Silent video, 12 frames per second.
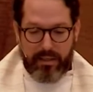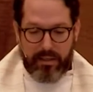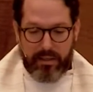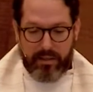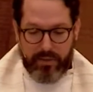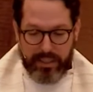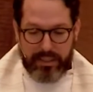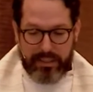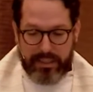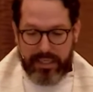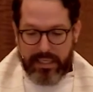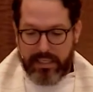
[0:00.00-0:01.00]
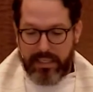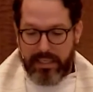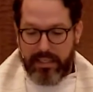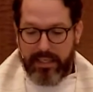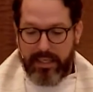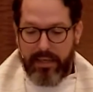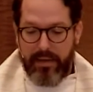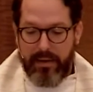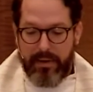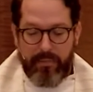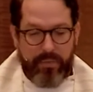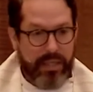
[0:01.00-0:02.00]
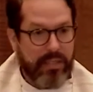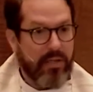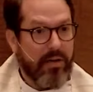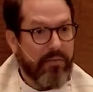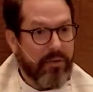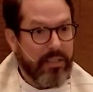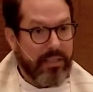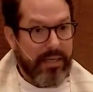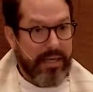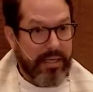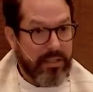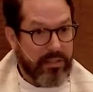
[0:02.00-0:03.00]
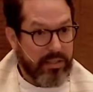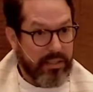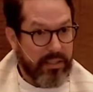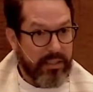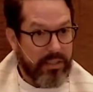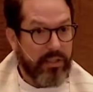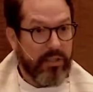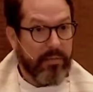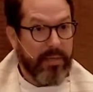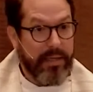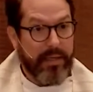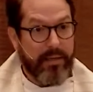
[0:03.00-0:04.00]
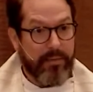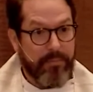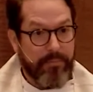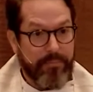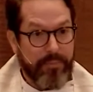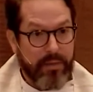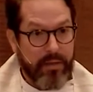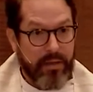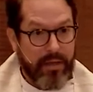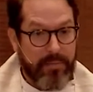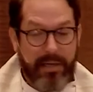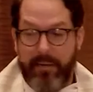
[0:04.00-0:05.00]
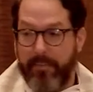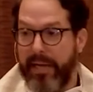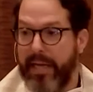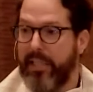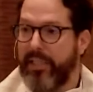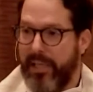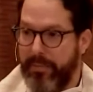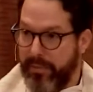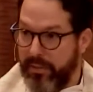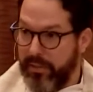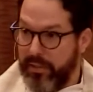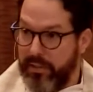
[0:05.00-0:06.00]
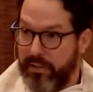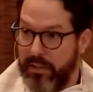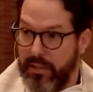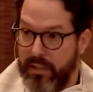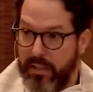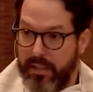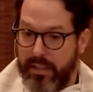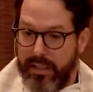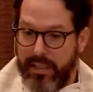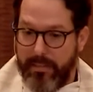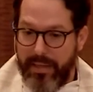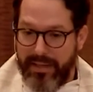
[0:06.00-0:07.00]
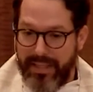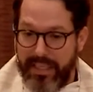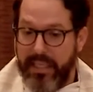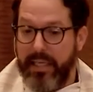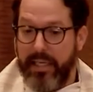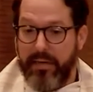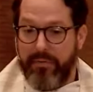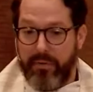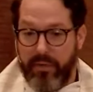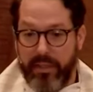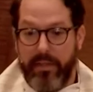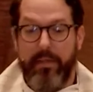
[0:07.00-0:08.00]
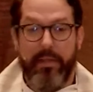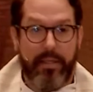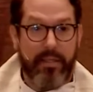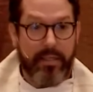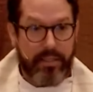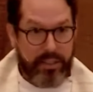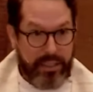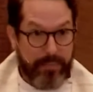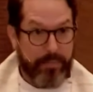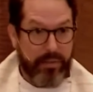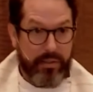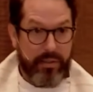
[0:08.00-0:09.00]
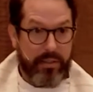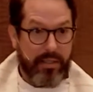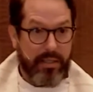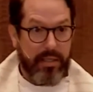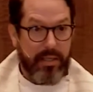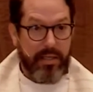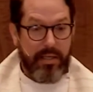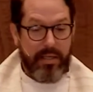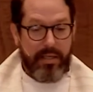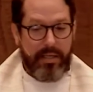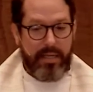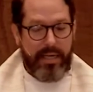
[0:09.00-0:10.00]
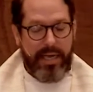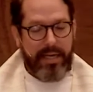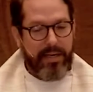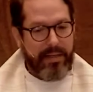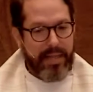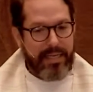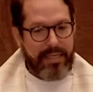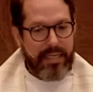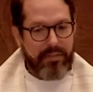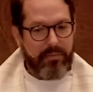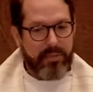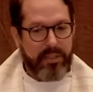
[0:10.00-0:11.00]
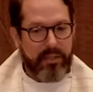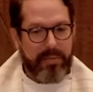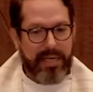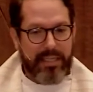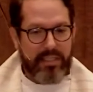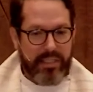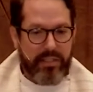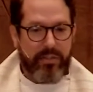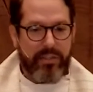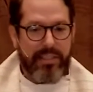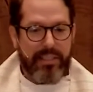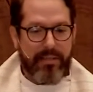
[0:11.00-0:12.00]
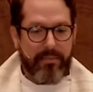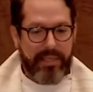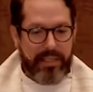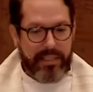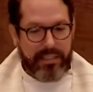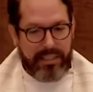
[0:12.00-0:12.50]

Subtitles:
Christ the King Sunday, that's our first text in Jeremiah about bad shepherds and about the need for a good shepherd. And that text from Jeremiah is interesting because as